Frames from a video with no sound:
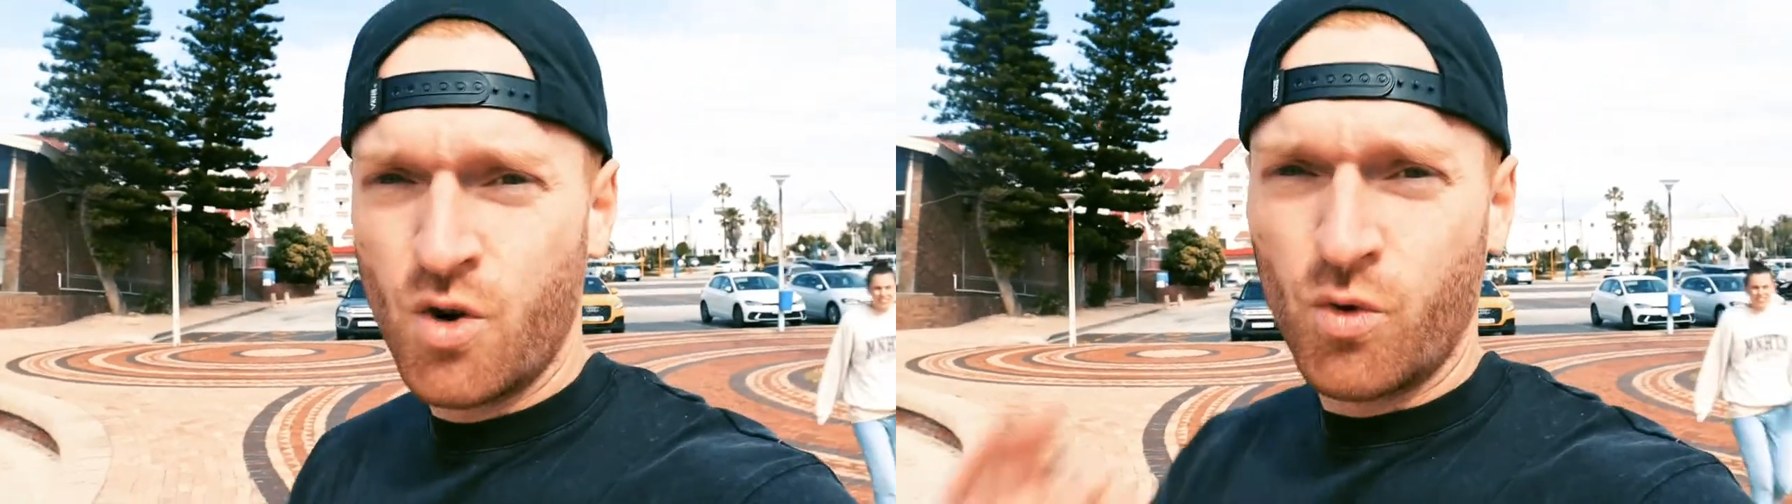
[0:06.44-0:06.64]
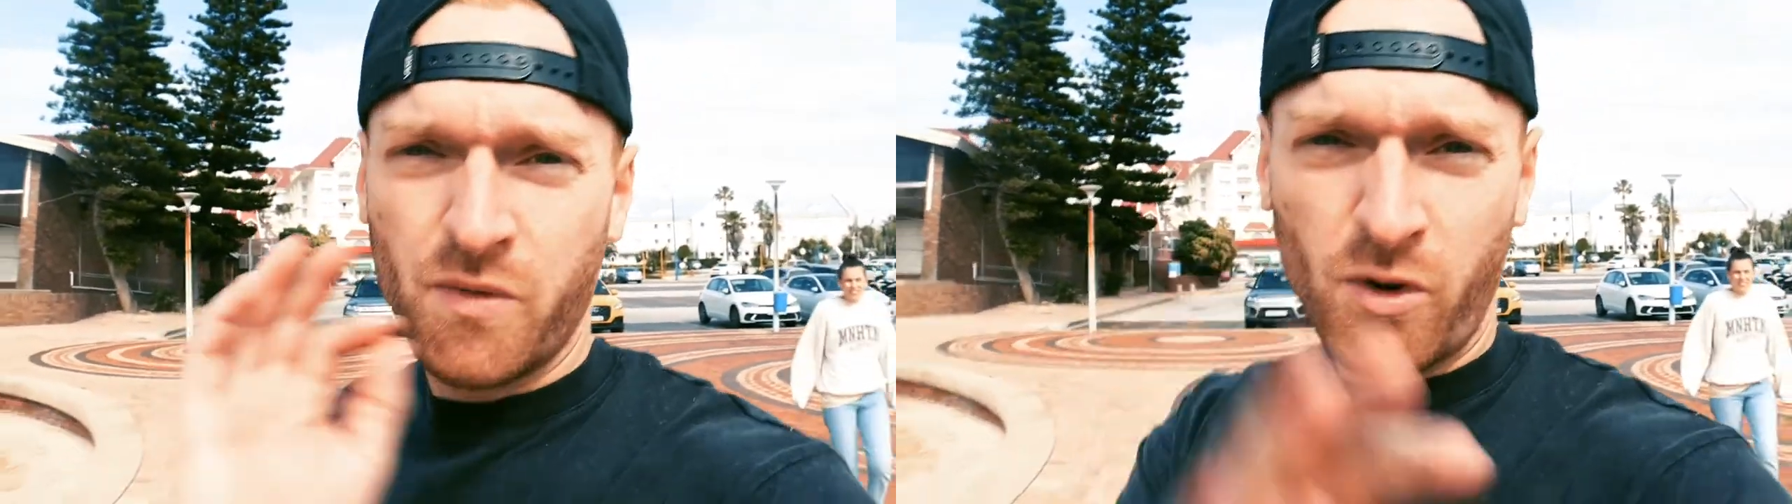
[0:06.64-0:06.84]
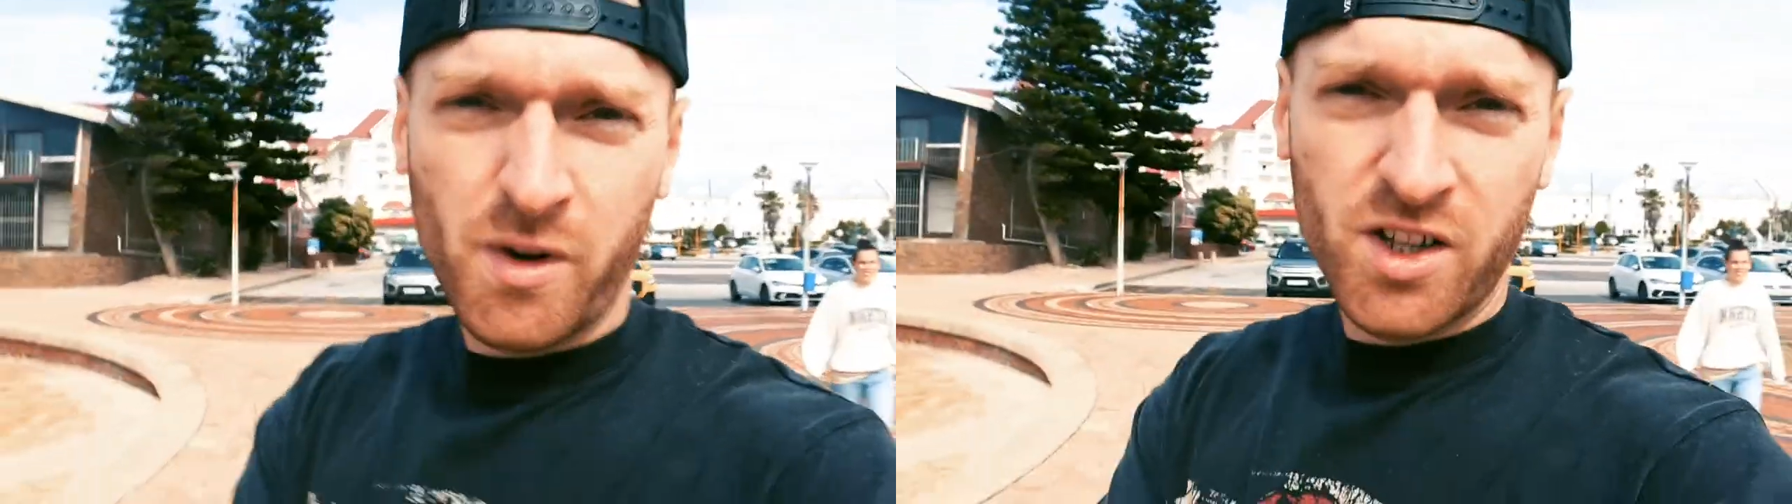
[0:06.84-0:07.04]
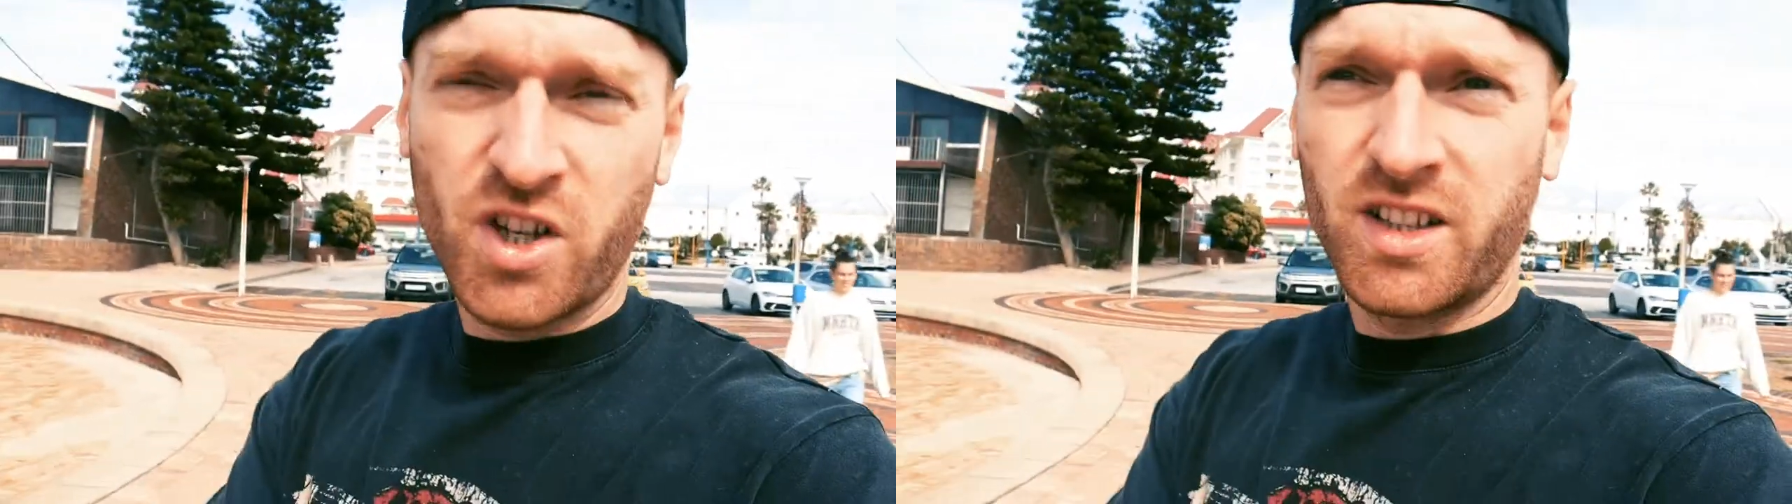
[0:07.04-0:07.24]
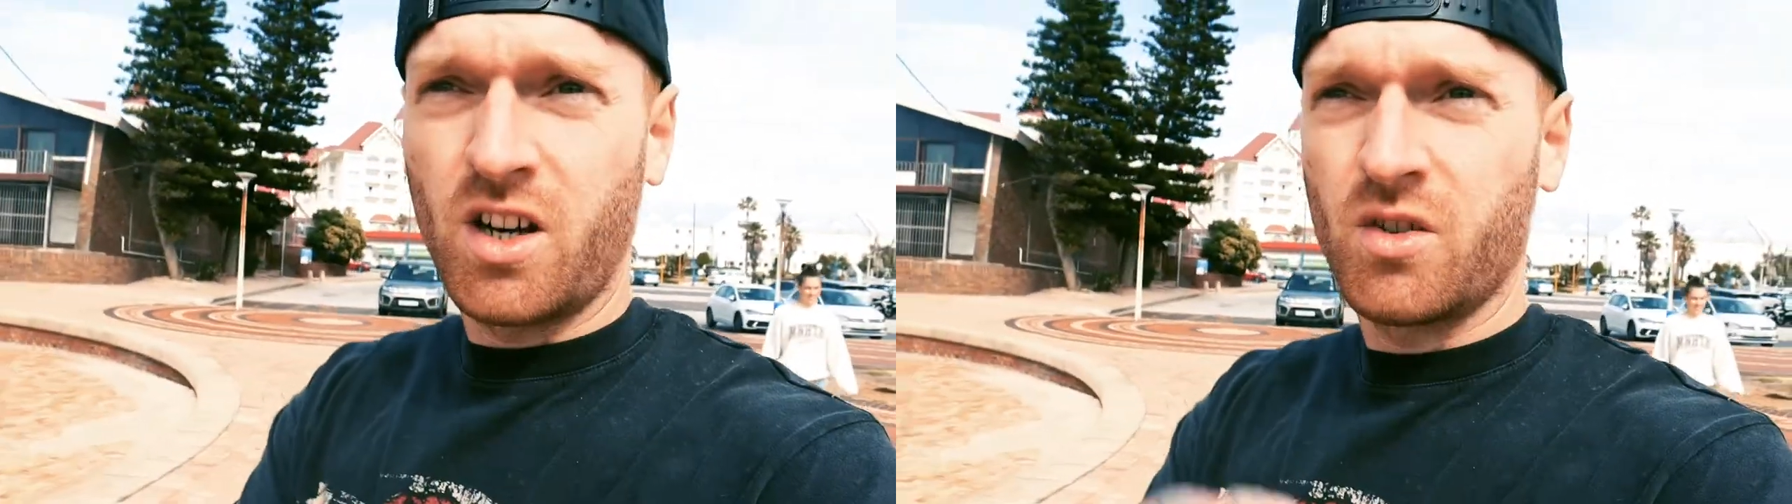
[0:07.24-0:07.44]
We've already
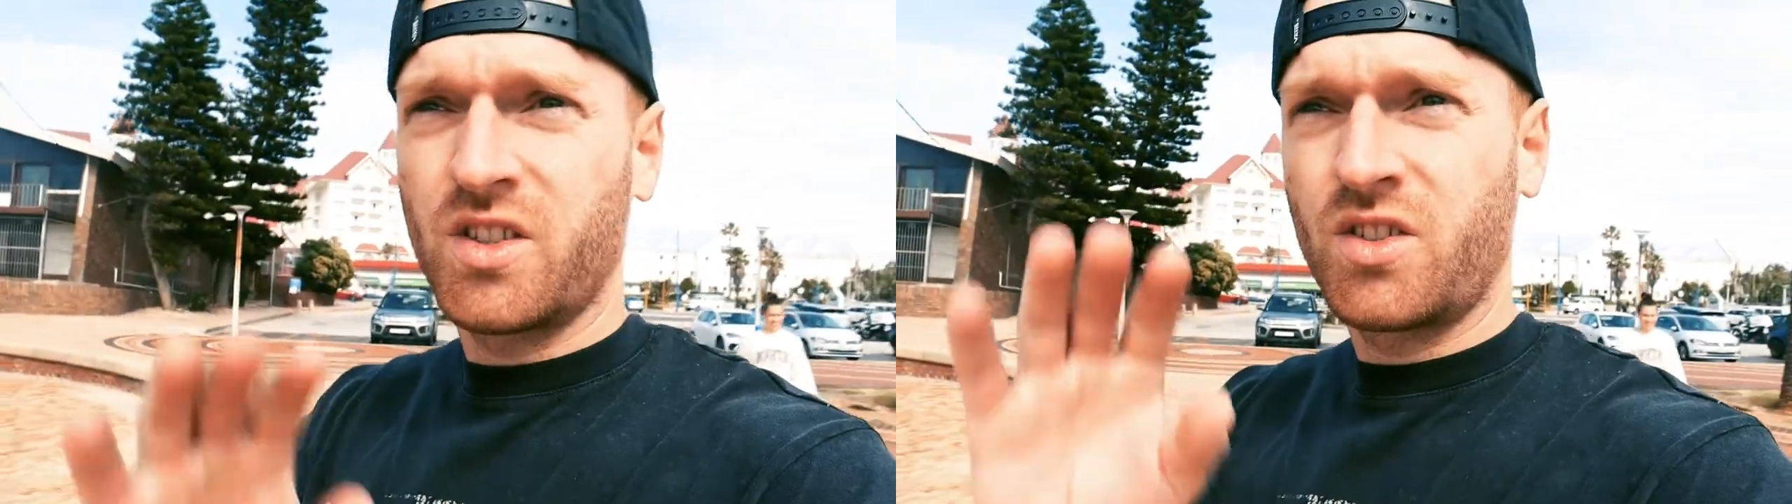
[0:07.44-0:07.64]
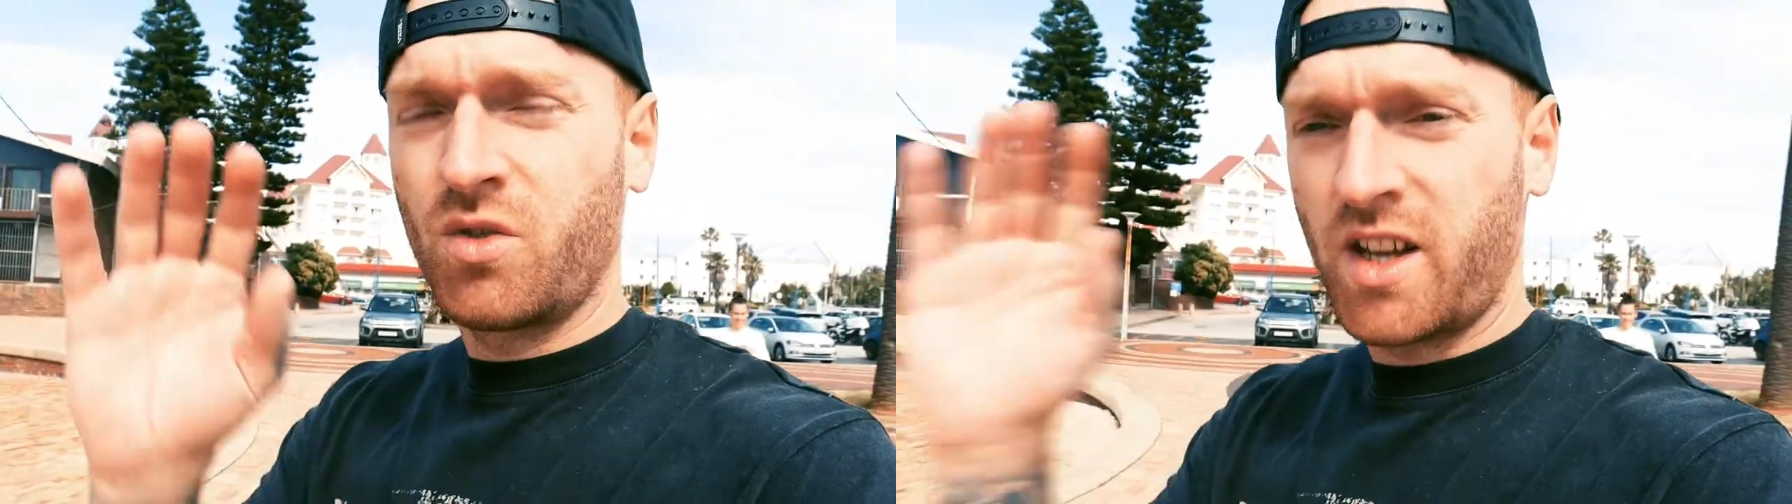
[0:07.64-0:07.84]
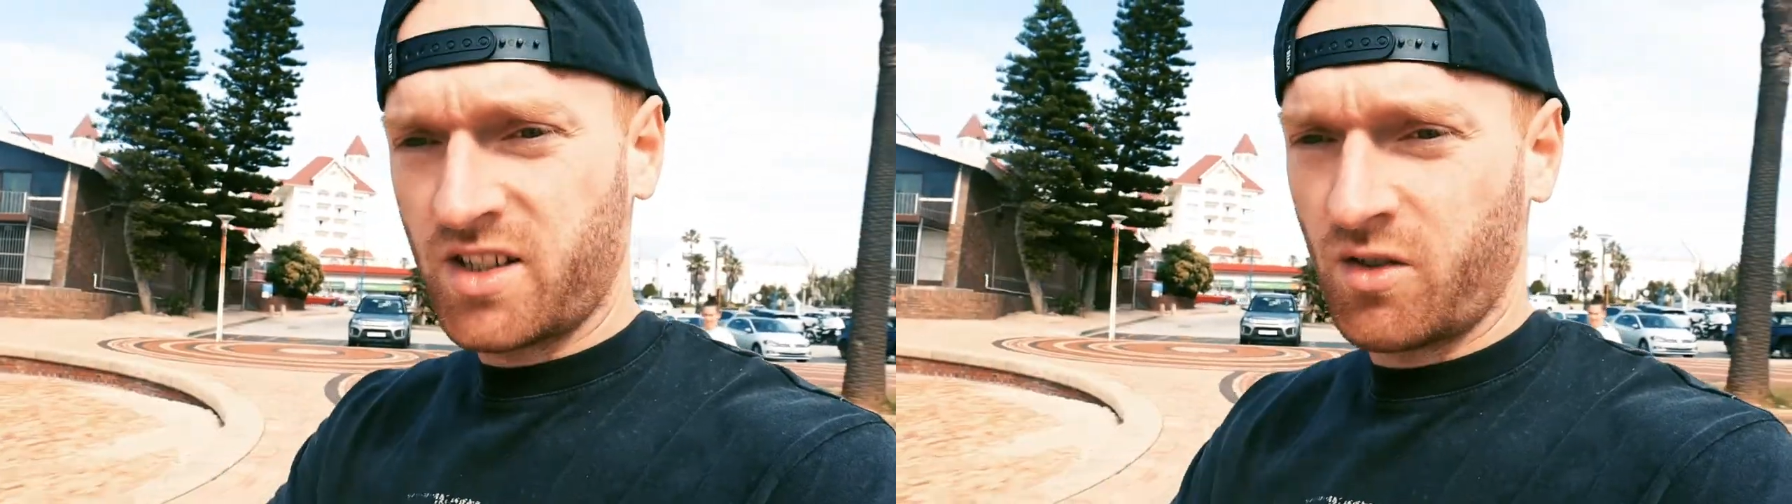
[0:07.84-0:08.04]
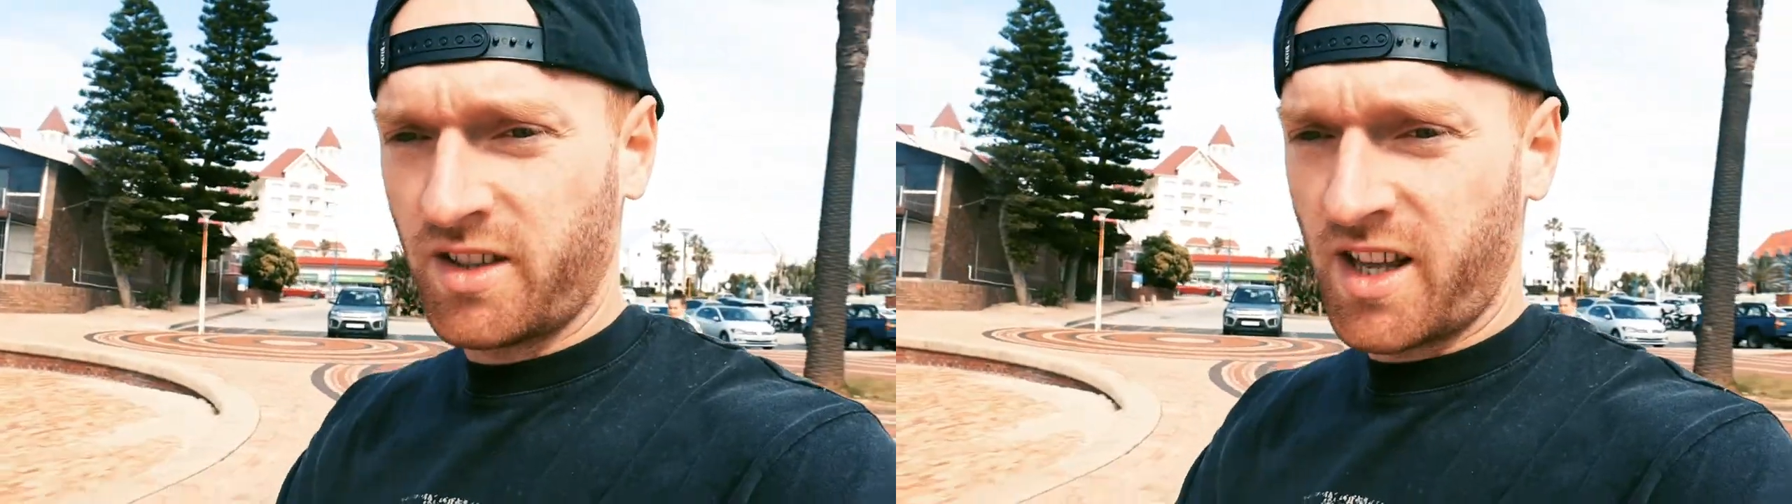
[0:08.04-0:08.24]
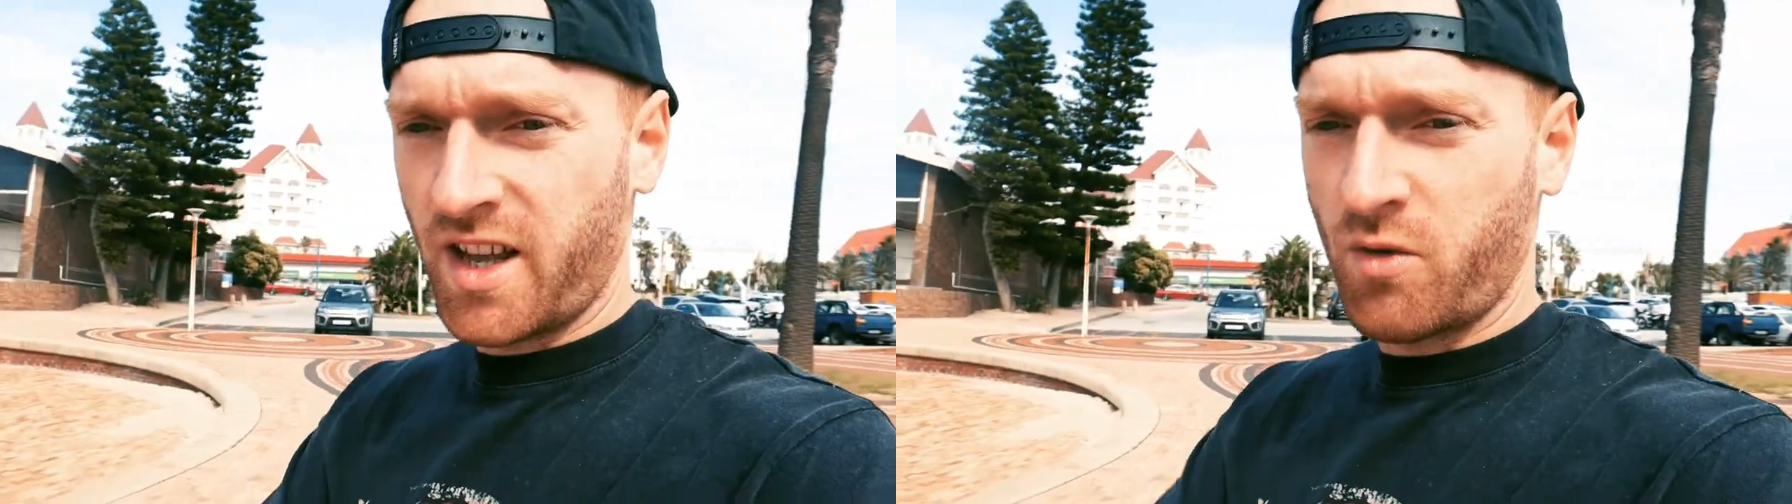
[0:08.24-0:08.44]
checked out. Today's our day